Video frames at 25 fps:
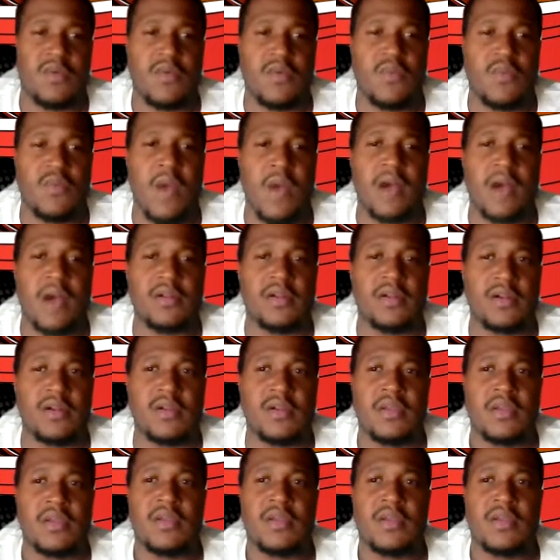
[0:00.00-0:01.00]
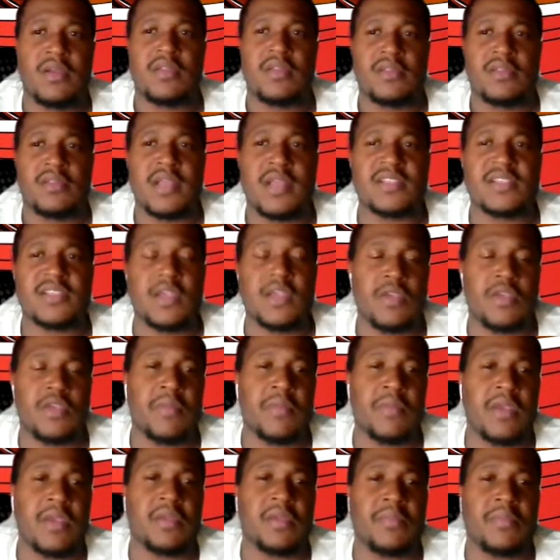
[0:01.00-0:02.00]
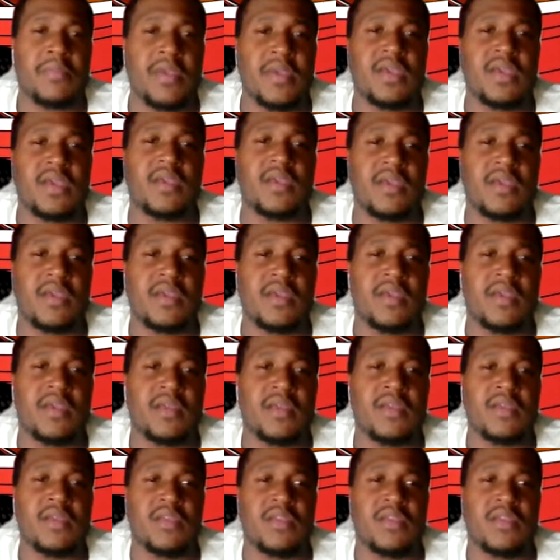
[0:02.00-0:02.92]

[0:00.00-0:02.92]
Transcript: Wilder, that's how you make it big again.